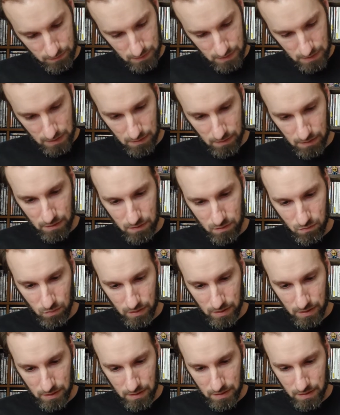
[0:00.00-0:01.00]
And it is
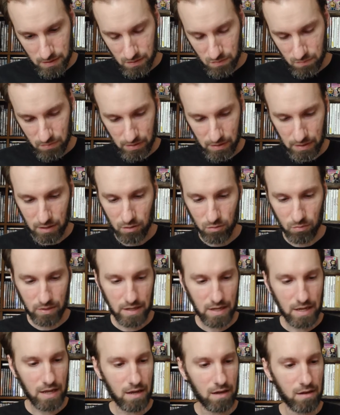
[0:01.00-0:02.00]
what it is. But here
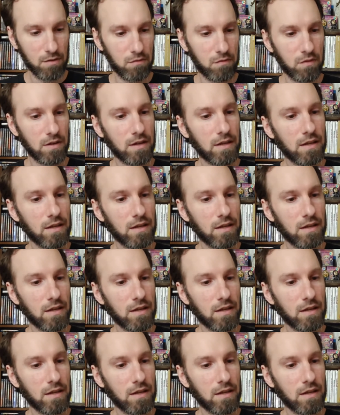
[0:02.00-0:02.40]
we have